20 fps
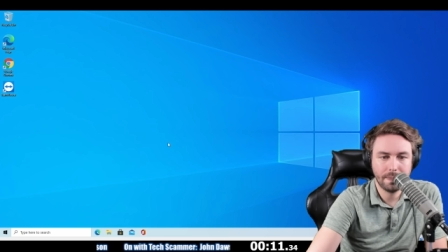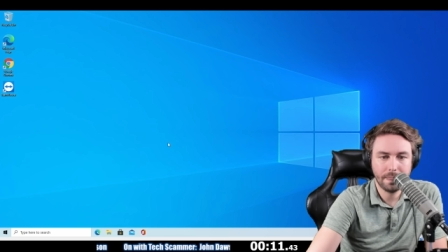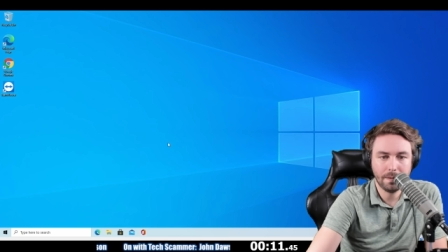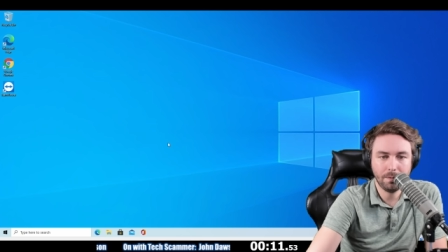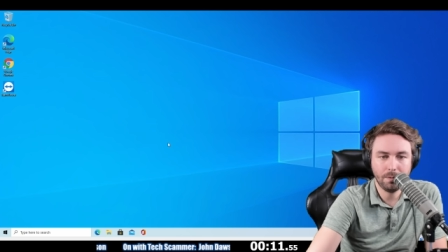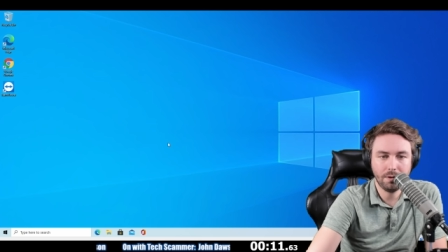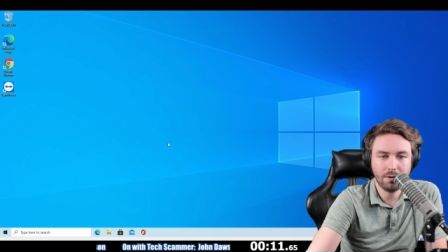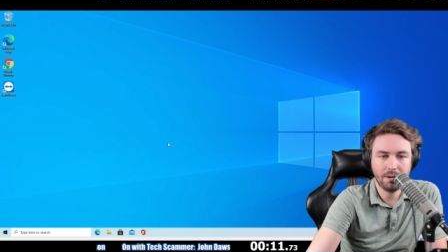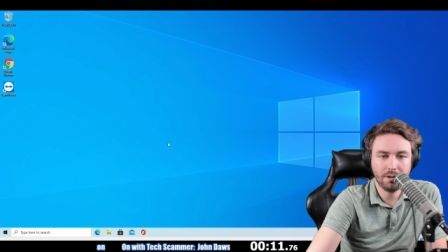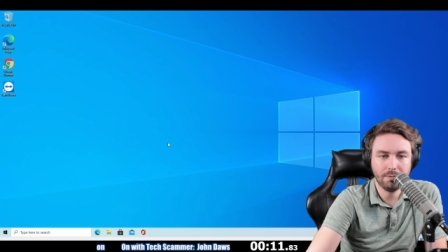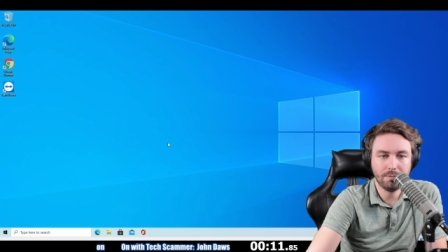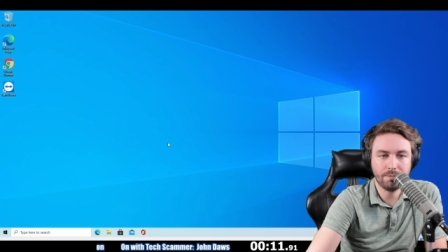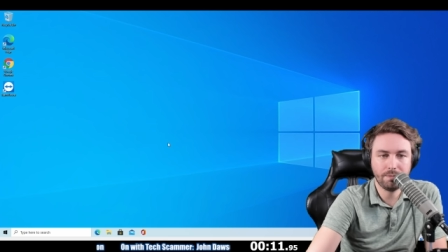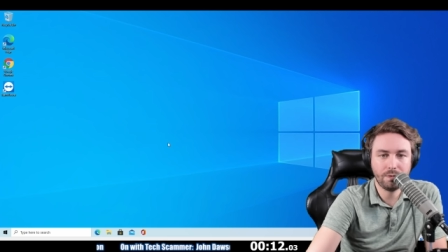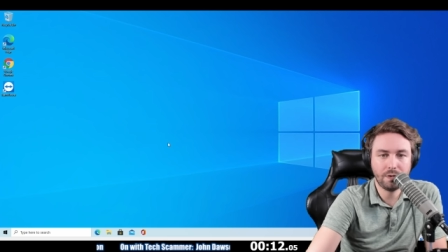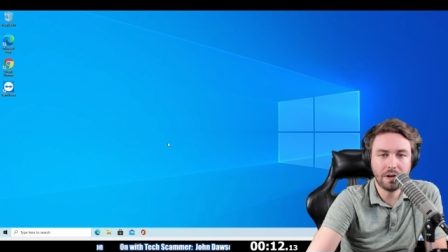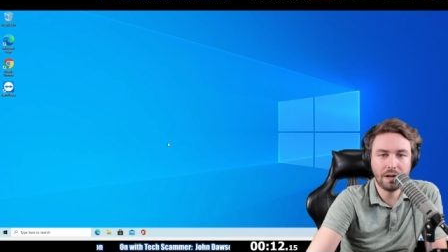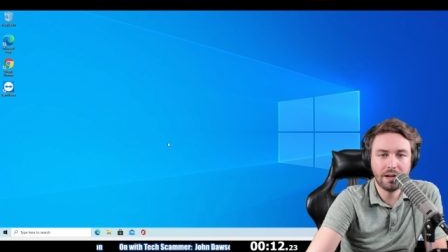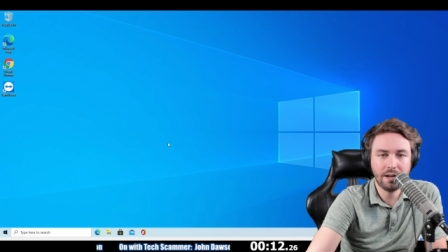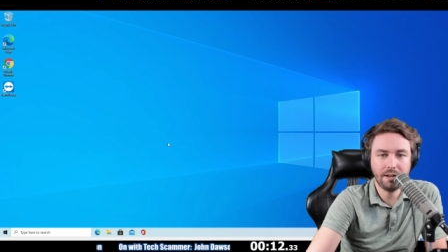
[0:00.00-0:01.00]
Well, I'm
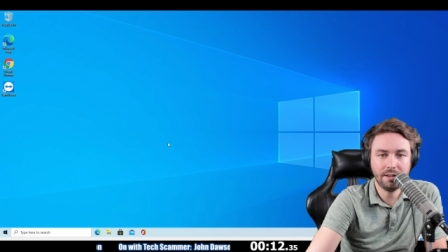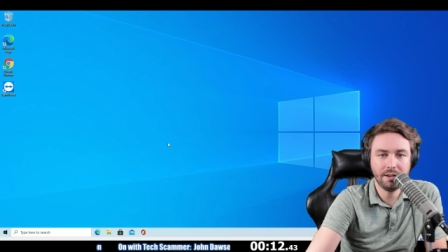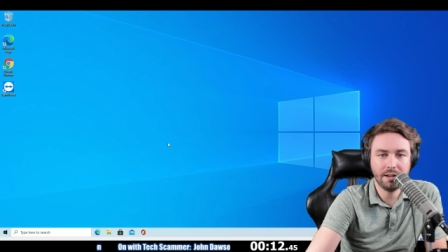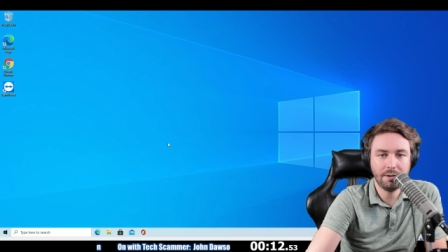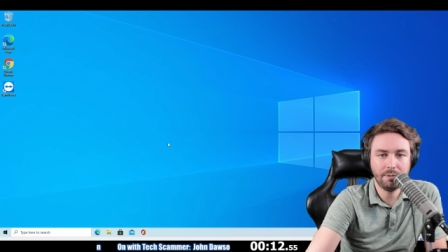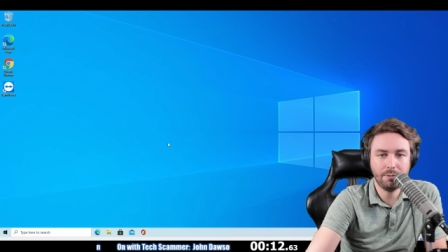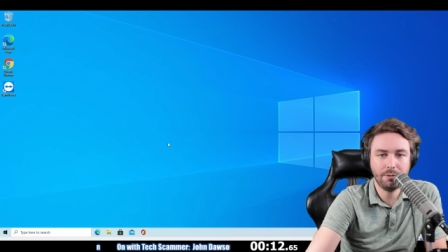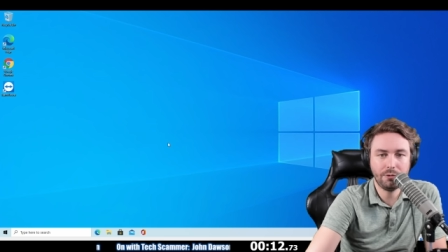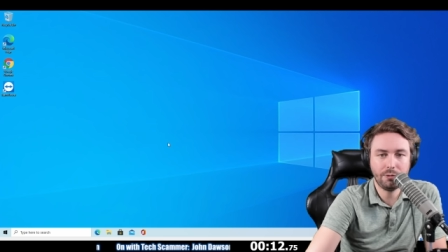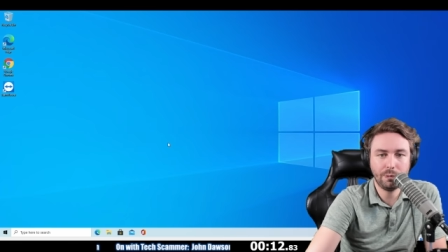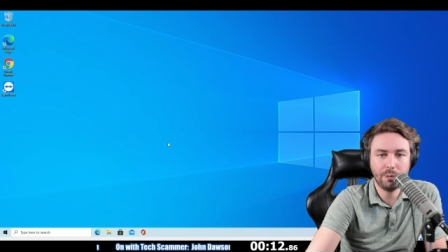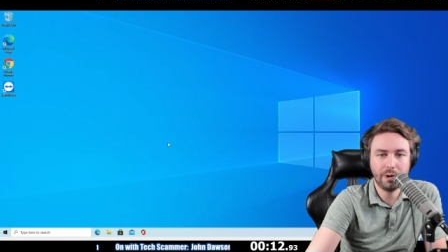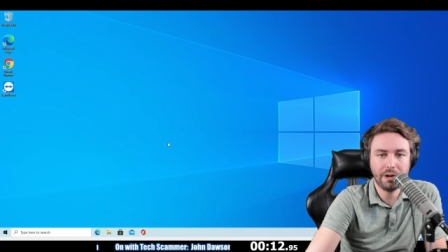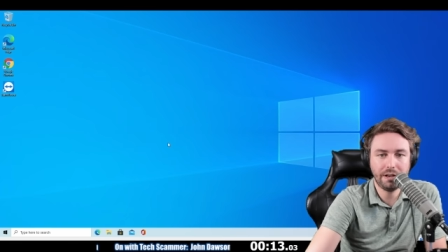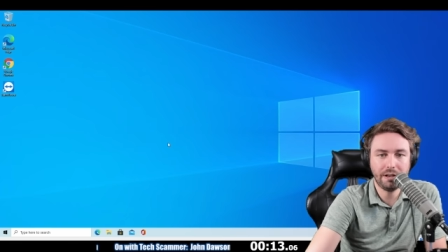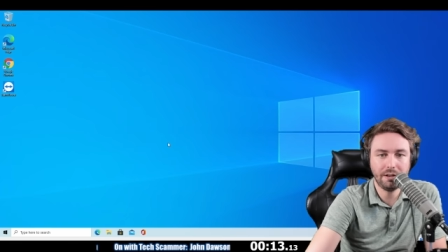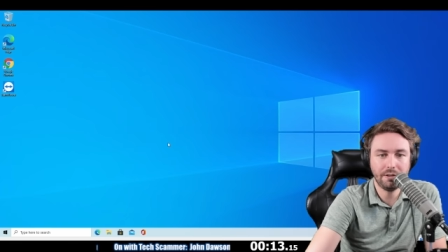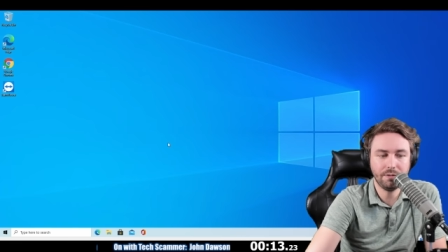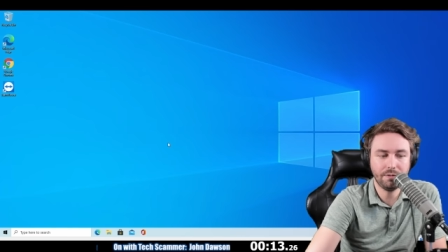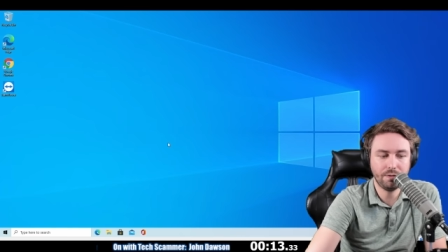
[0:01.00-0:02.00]
fine. I was
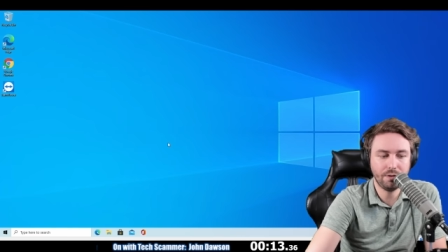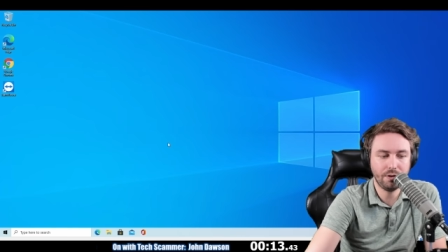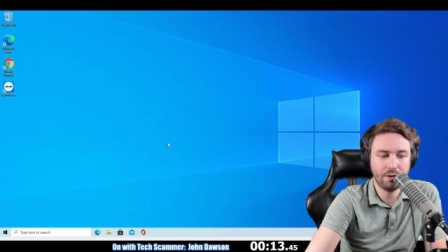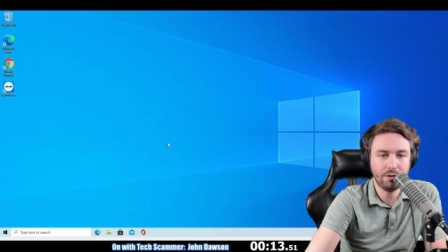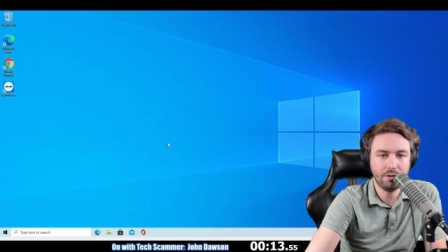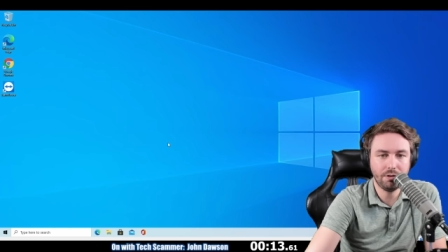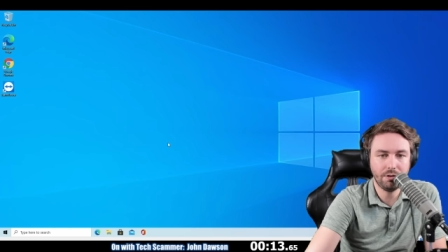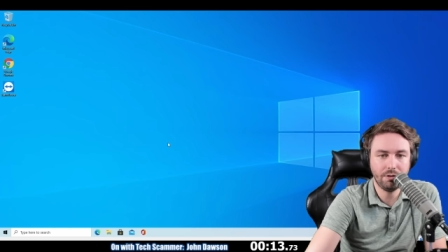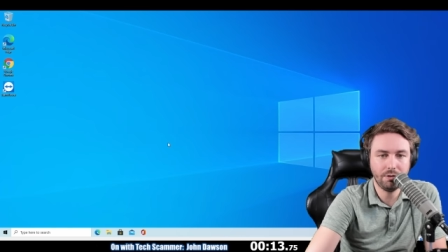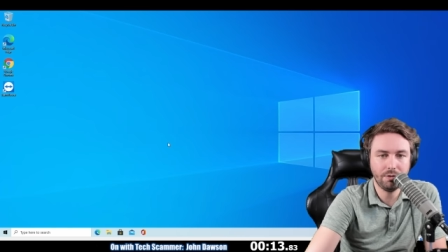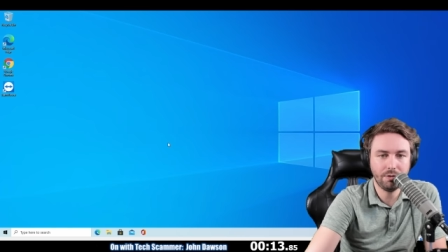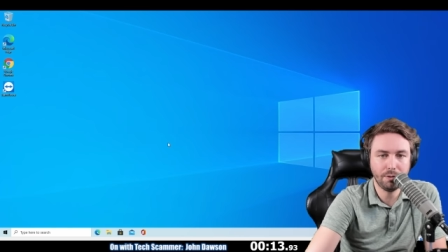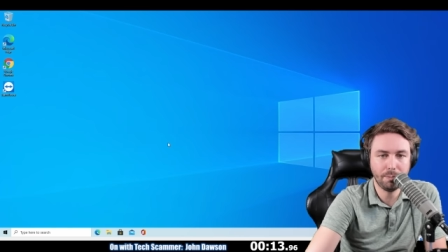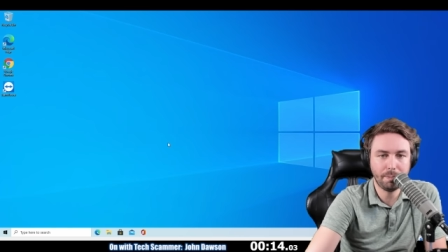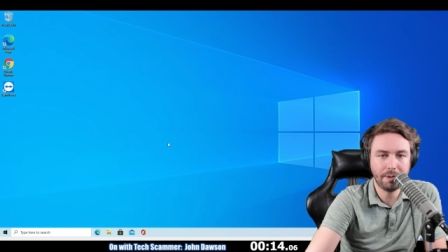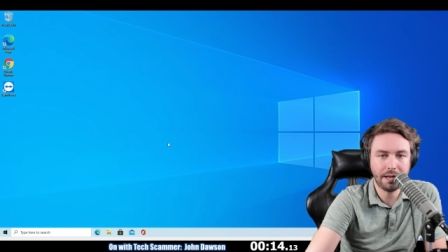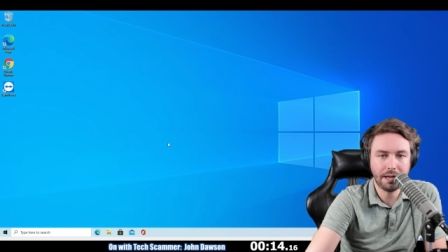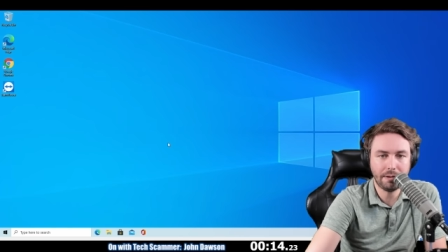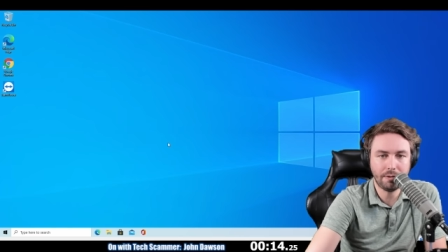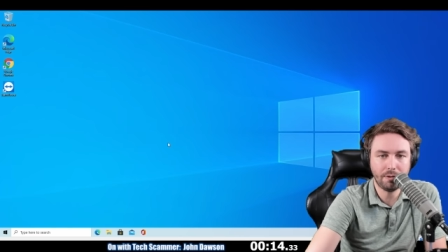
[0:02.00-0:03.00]
waiting for you to do the
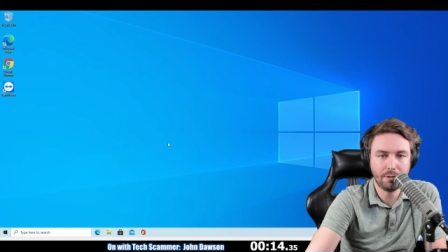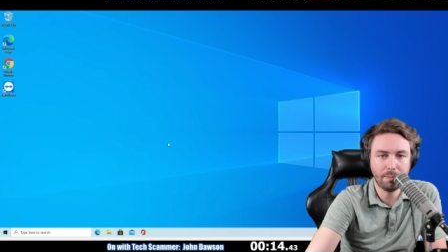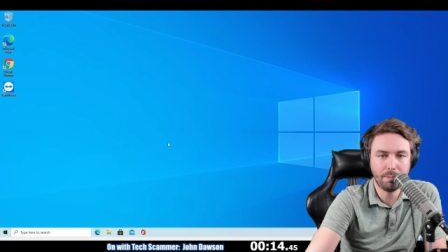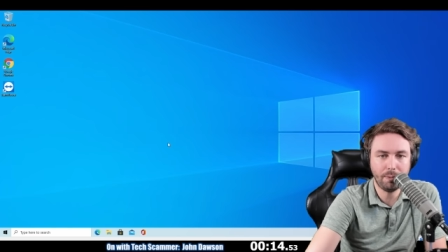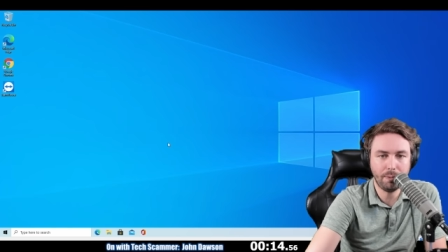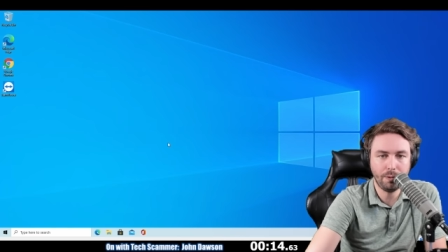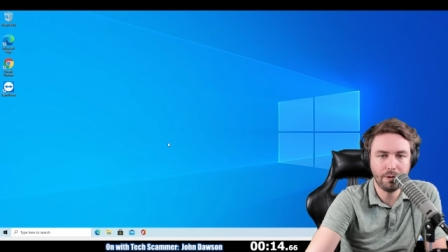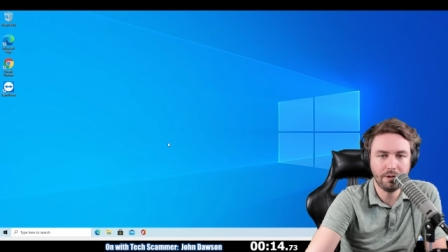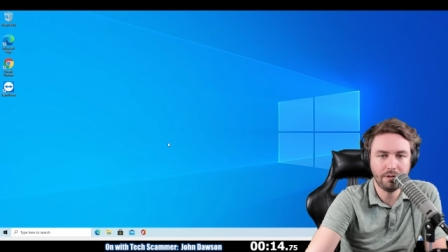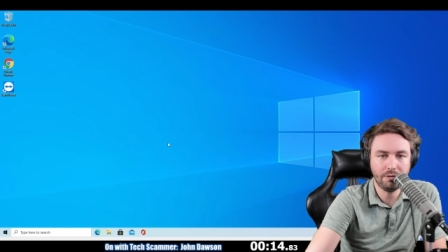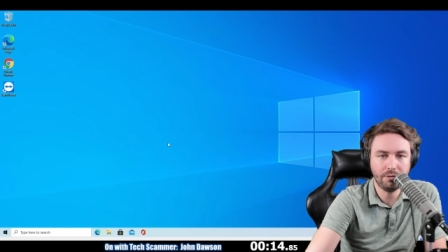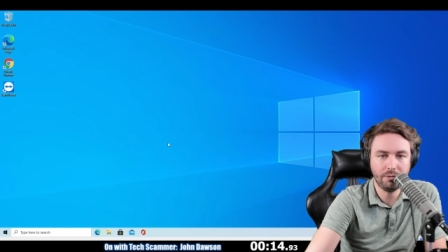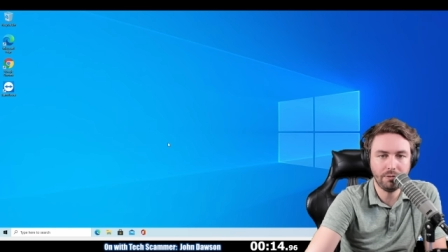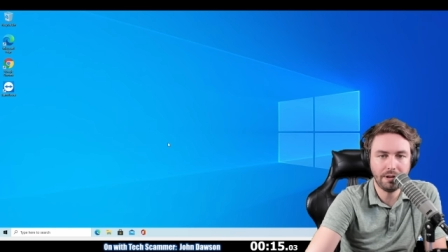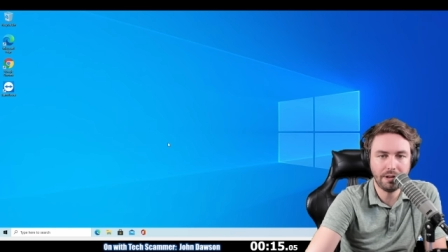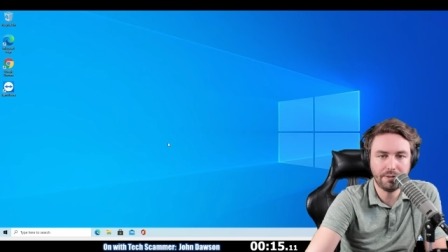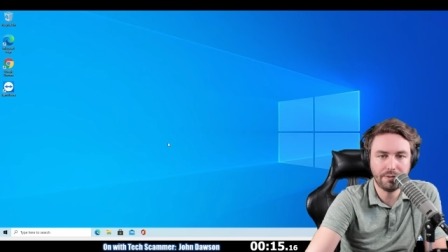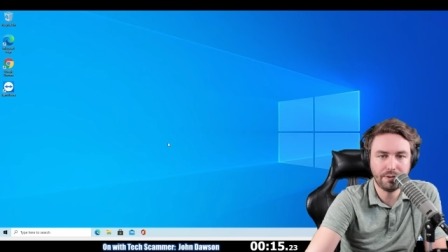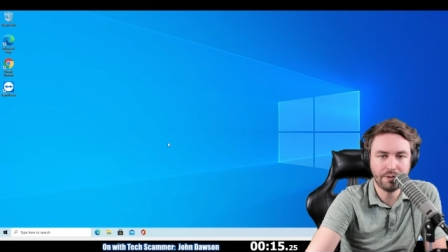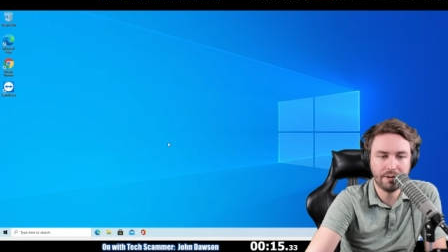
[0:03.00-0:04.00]
PowerPoint. You
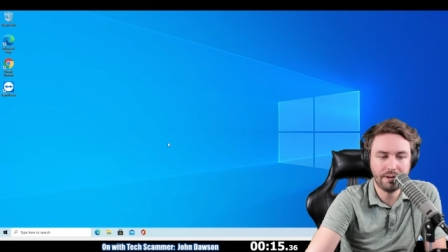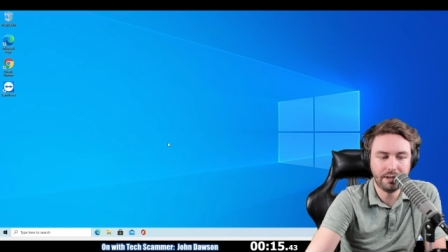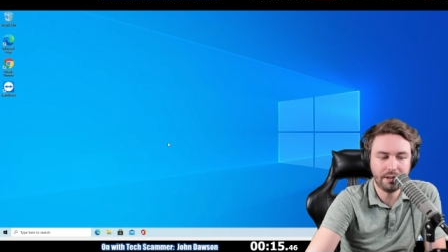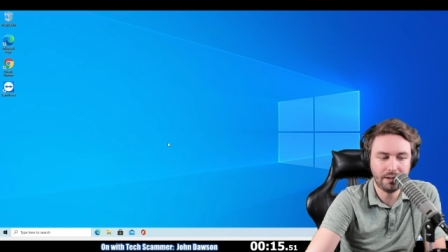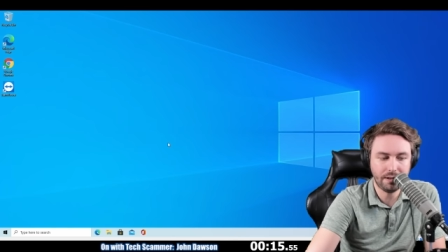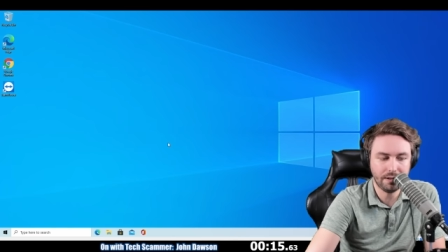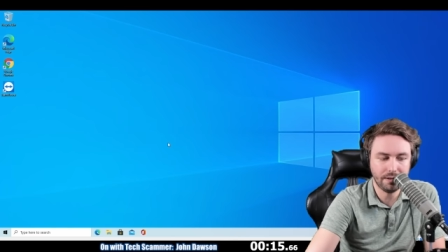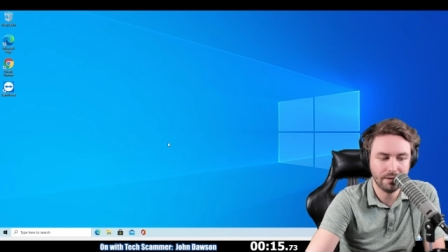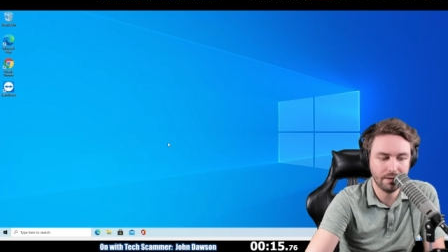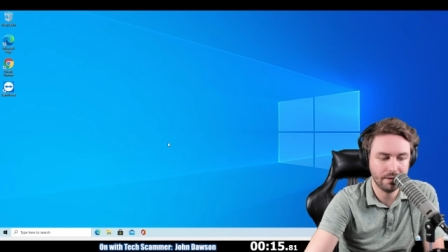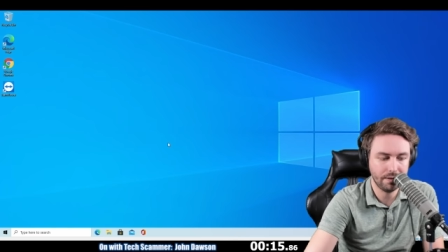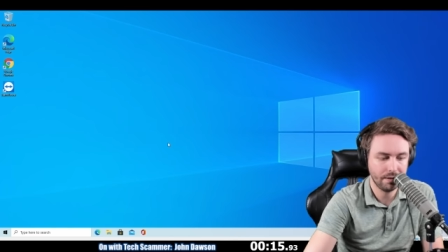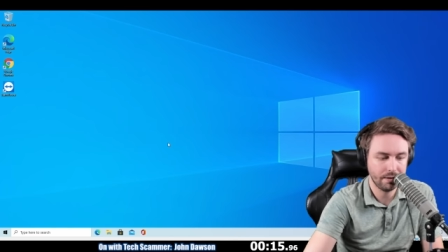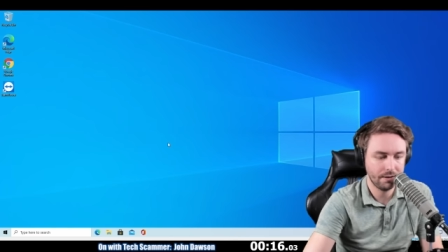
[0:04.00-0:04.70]
never did.